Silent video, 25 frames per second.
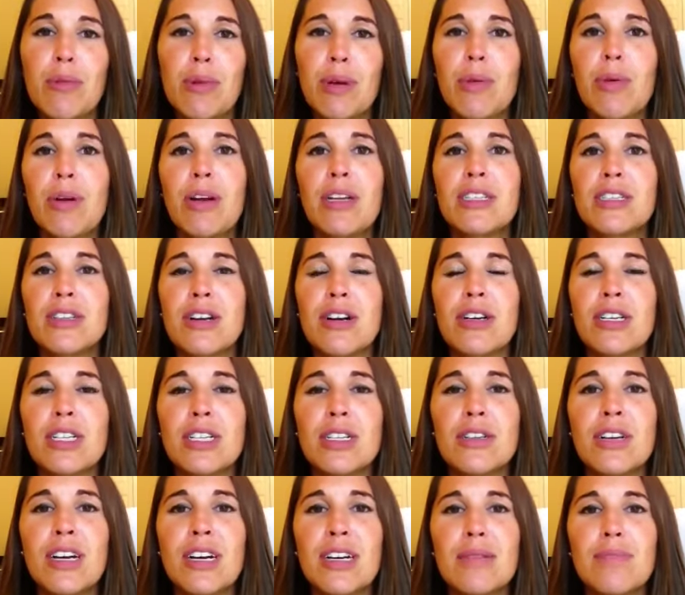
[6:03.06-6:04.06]
we want to start
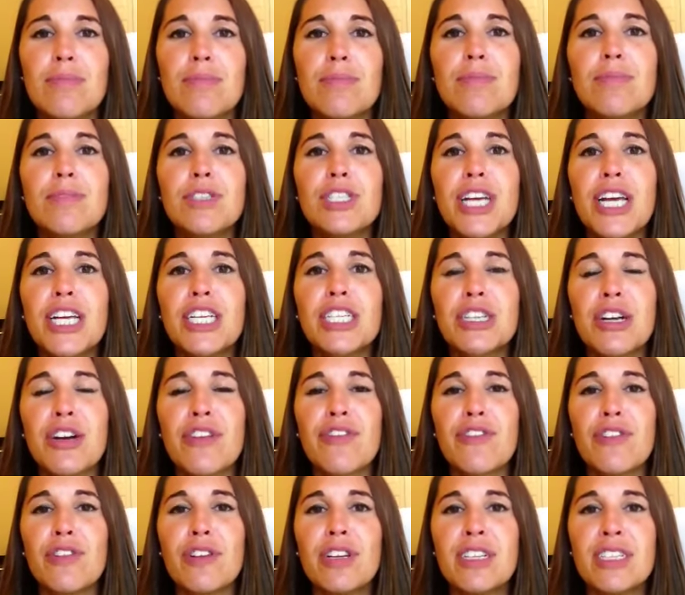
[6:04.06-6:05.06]
um, changing our
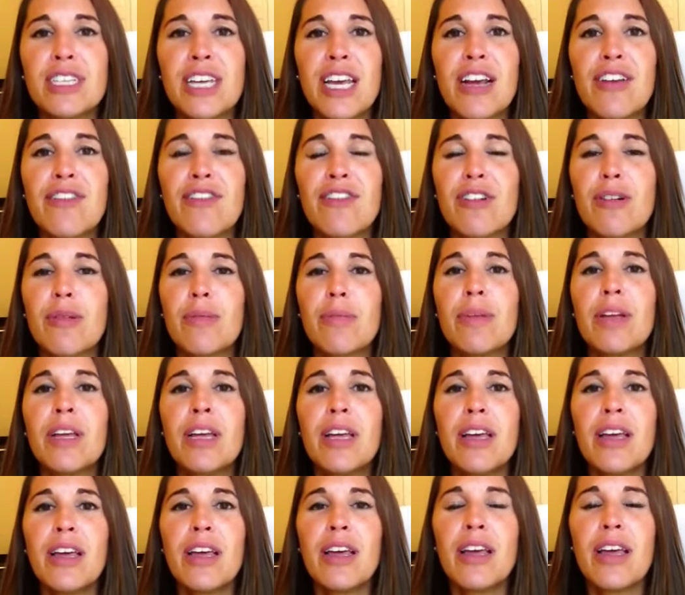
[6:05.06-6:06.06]
food intake from
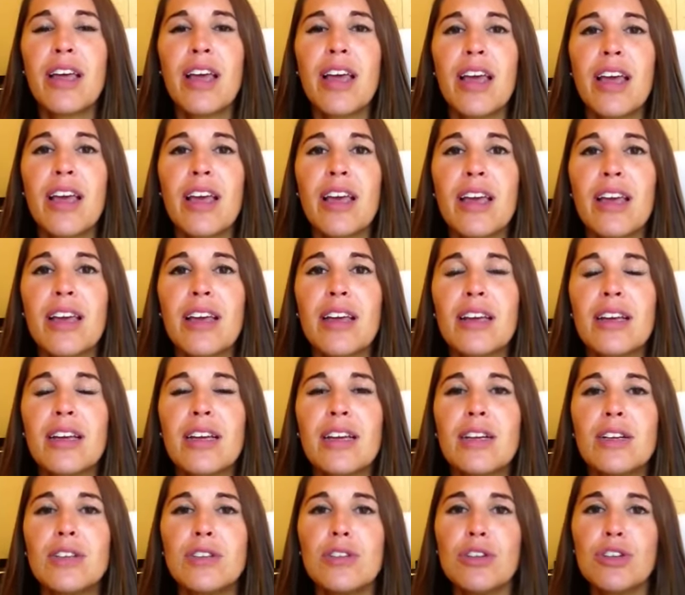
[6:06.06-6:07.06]
a
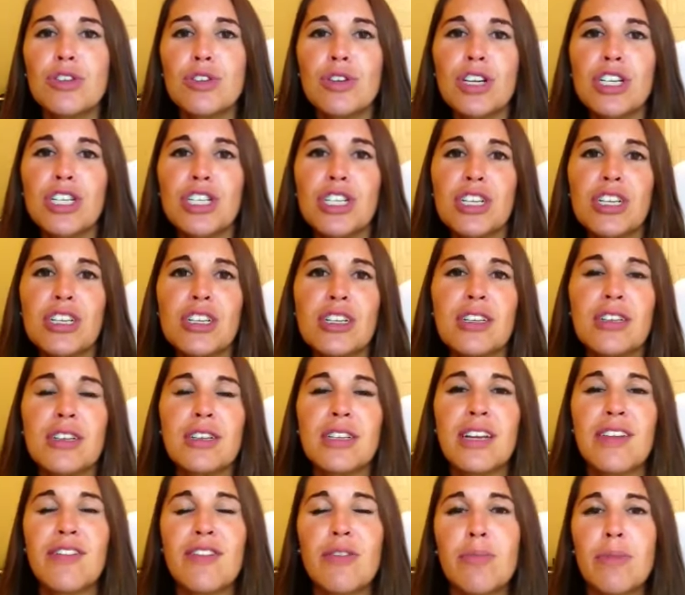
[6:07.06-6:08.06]
nutrition,
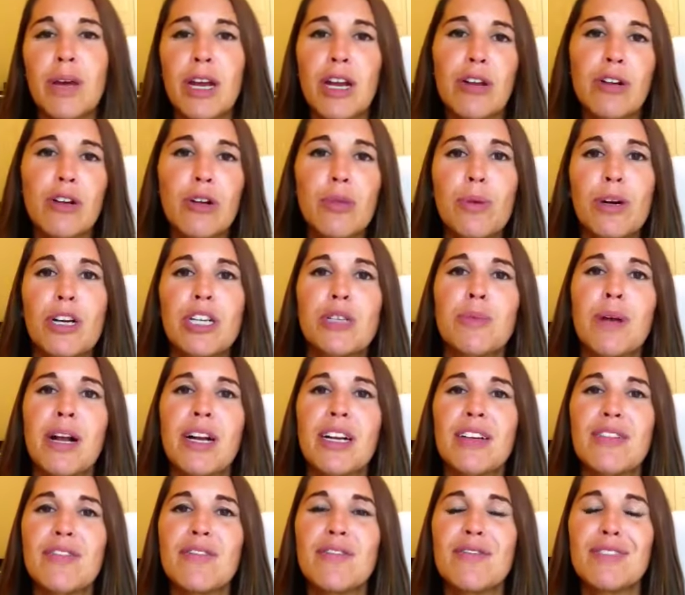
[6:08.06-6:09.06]
even medical
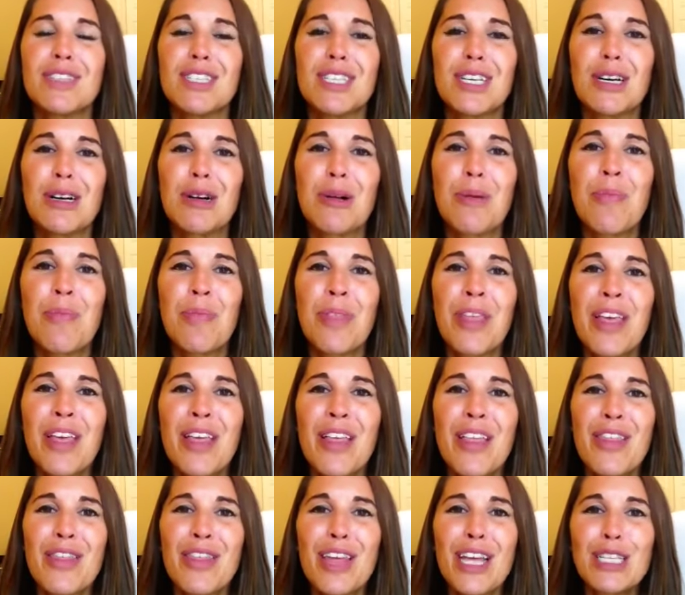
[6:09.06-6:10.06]
perspective. So
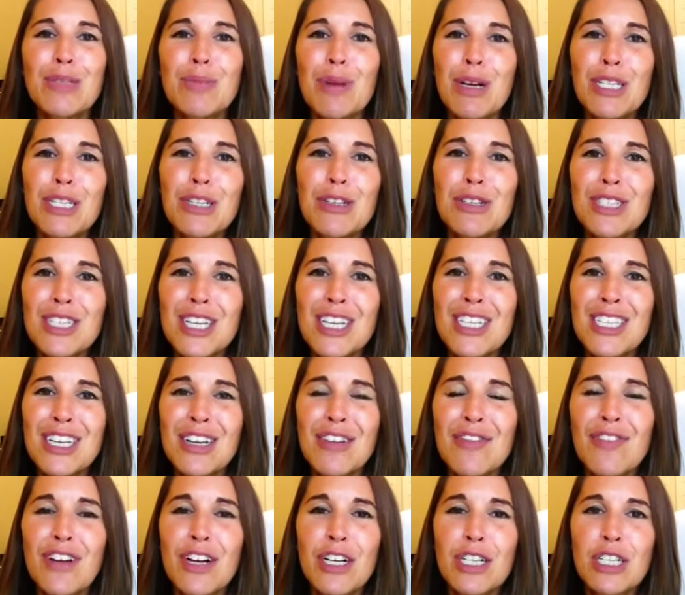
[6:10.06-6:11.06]
that's my two cents
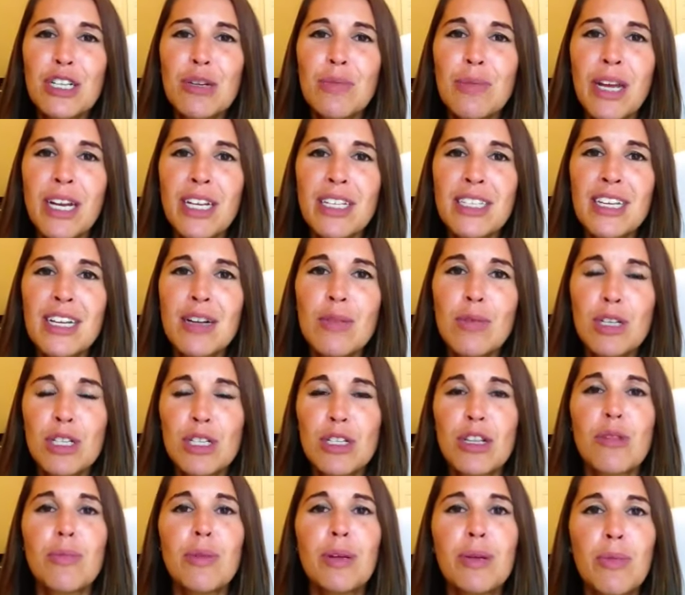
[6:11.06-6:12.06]
on functional medicine, which
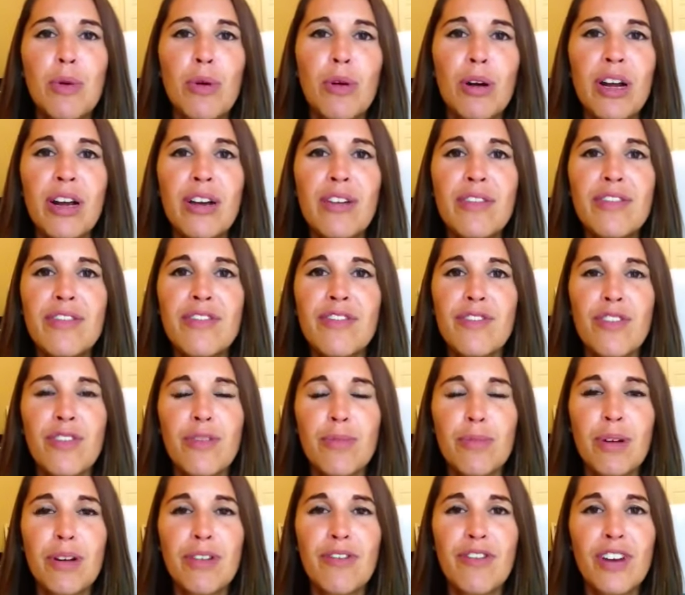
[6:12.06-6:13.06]
there will be more of,
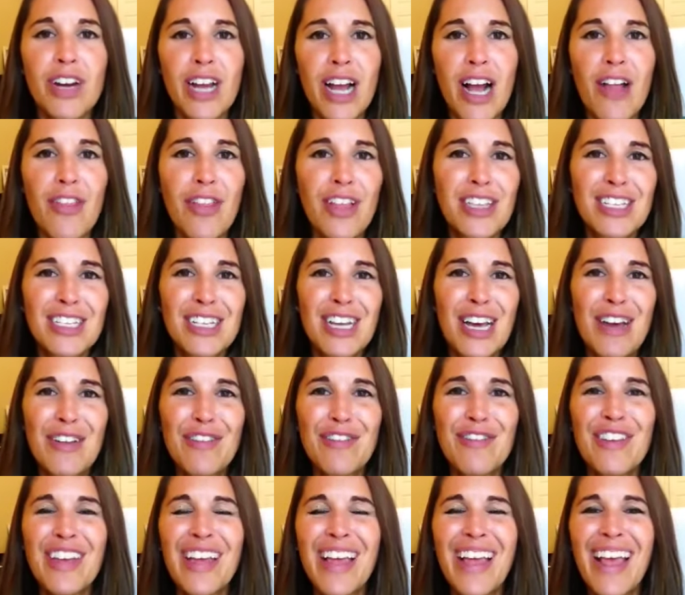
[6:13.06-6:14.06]
but for now that's
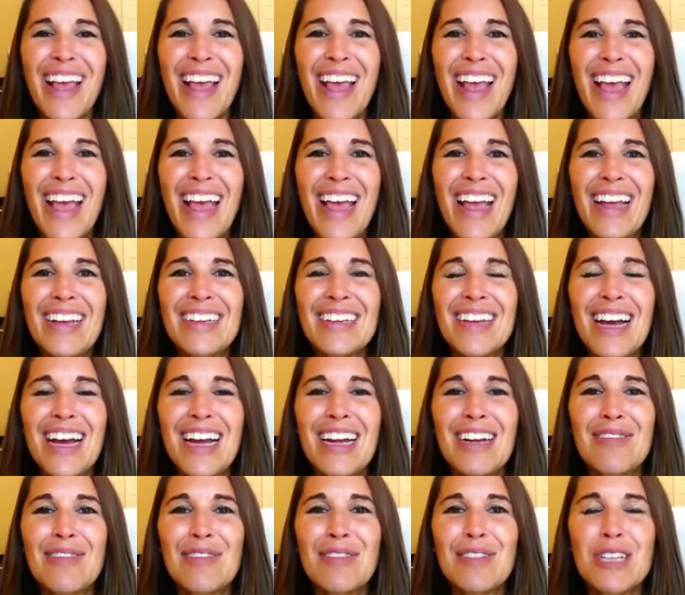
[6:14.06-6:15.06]
enough. And
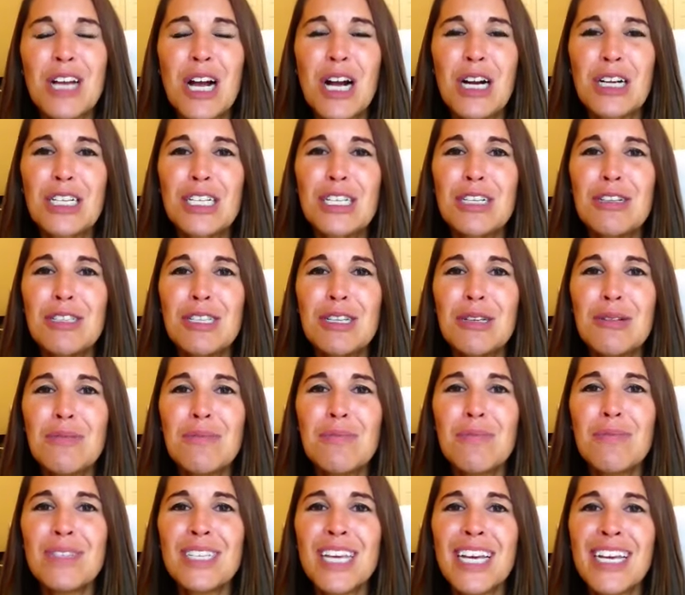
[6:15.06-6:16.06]
I will talk to you soon.
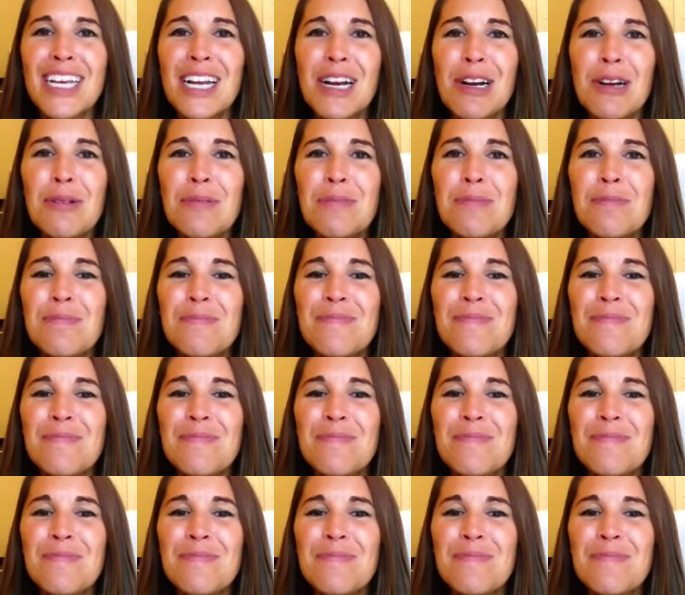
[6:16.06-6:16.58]
Take care.